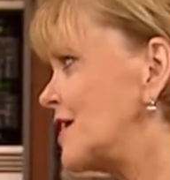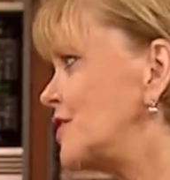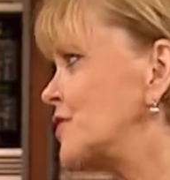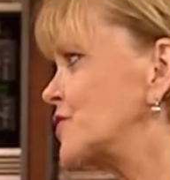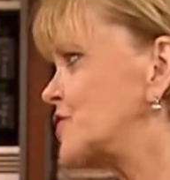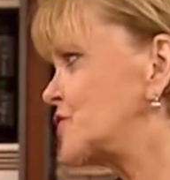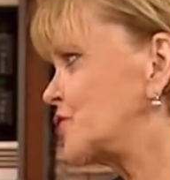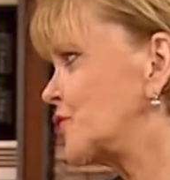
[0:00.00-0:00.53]

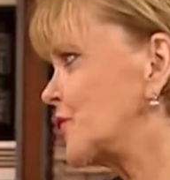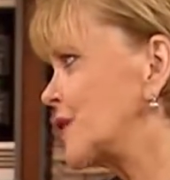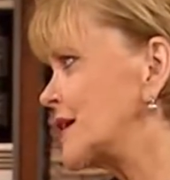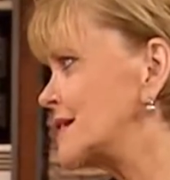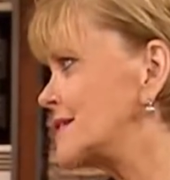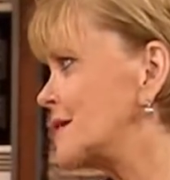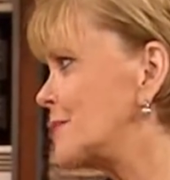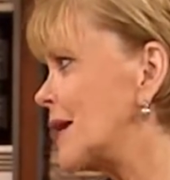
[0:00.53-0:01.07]
your
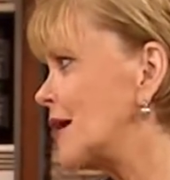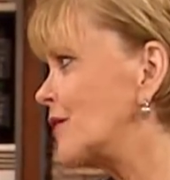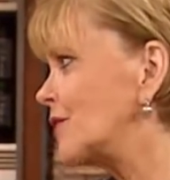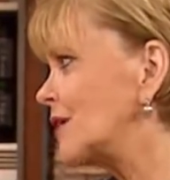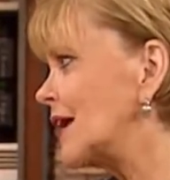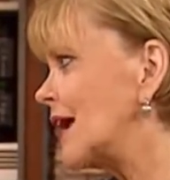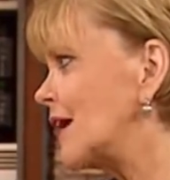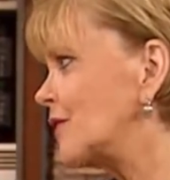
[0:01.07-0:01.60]
stories
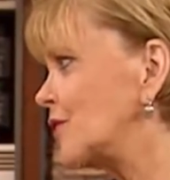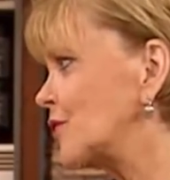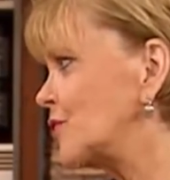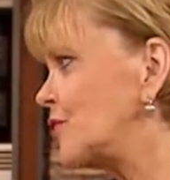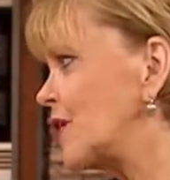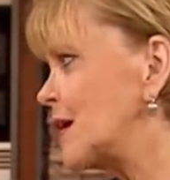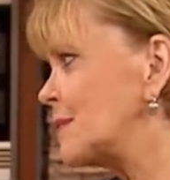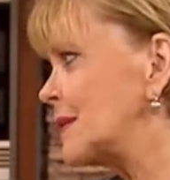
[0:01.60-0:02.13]
about how your
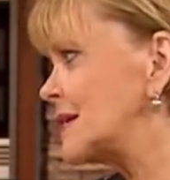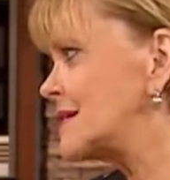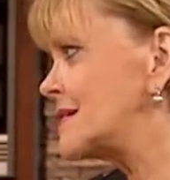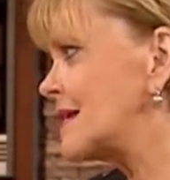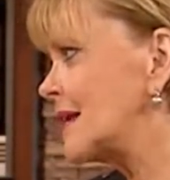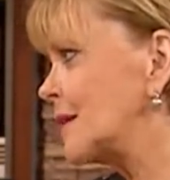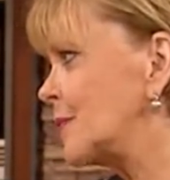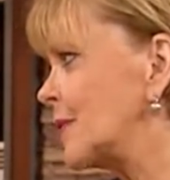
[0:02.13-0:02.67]
family
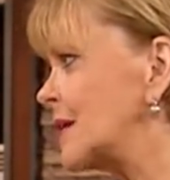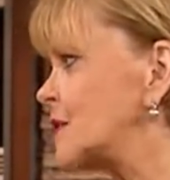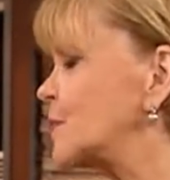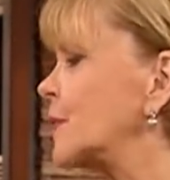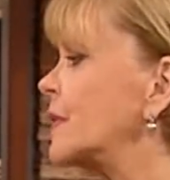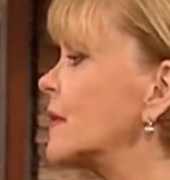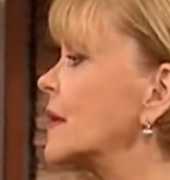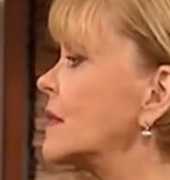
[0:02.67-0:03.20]
celebrates.
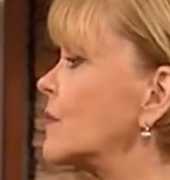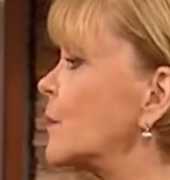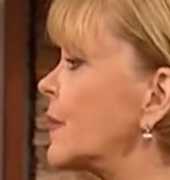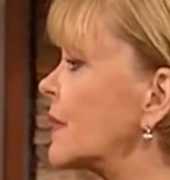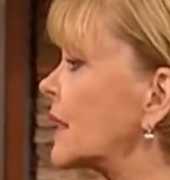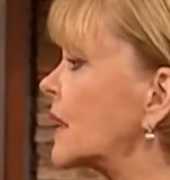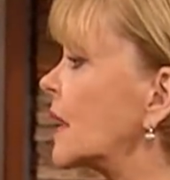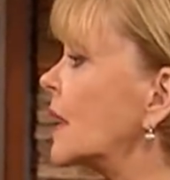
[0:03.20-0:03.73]
When the
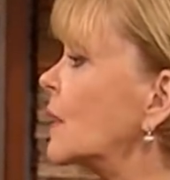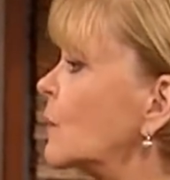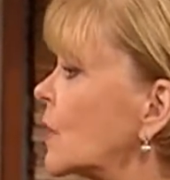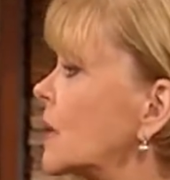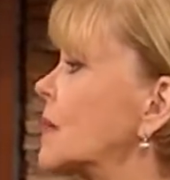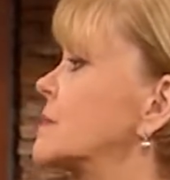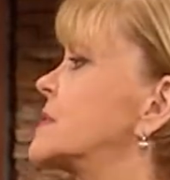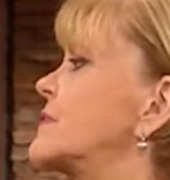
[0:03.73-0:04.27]
when the King
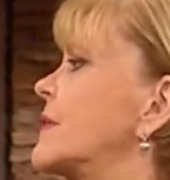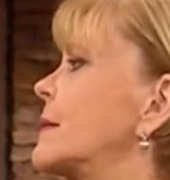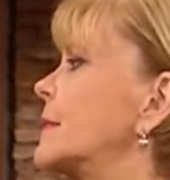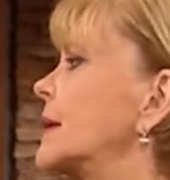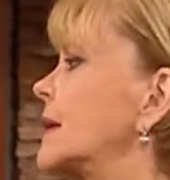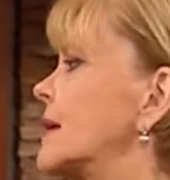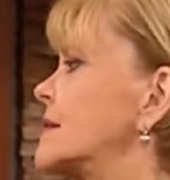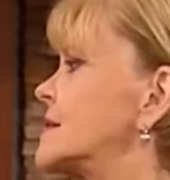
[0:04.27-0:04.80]
Williams
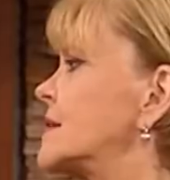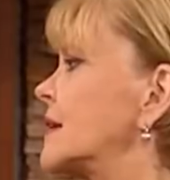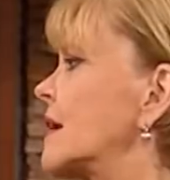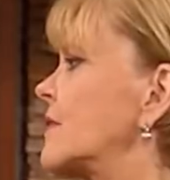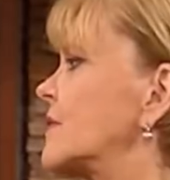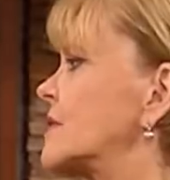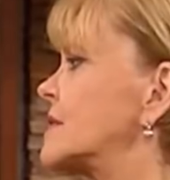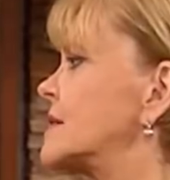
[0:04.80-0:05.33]
family gets
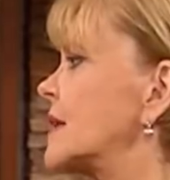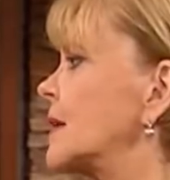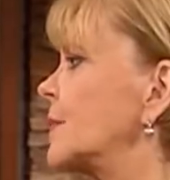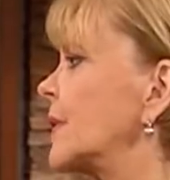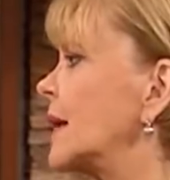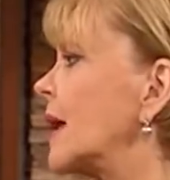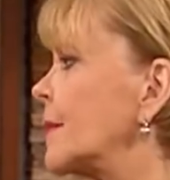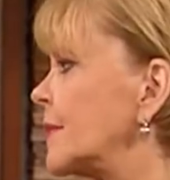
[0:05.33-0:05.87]
together to
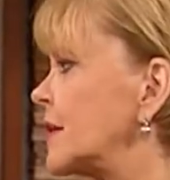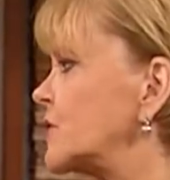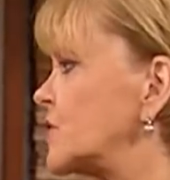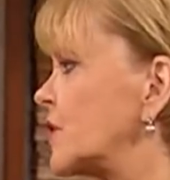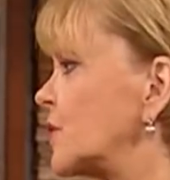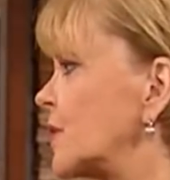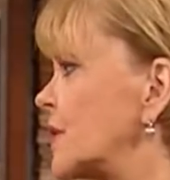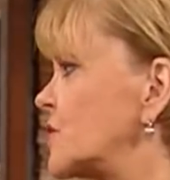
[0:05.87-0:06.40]
celebrate, how many
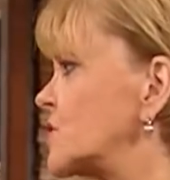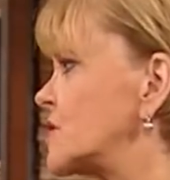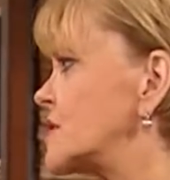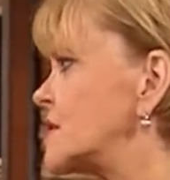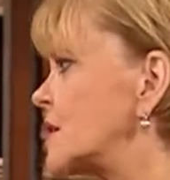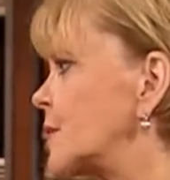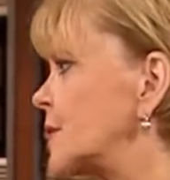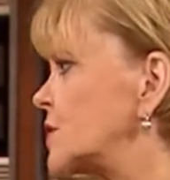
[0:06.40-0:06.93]

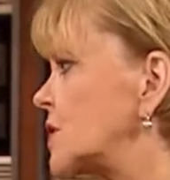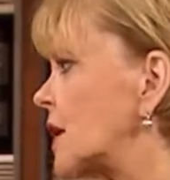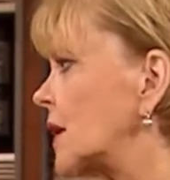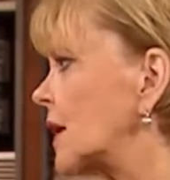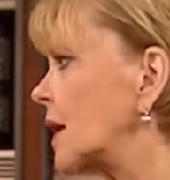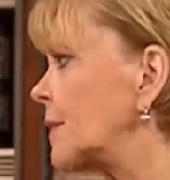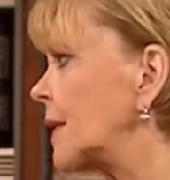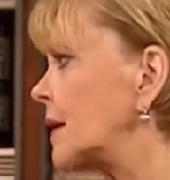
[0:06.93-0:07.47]
generations are we
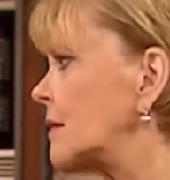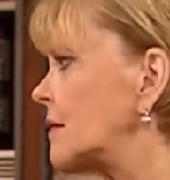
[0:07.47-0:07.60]
talking about?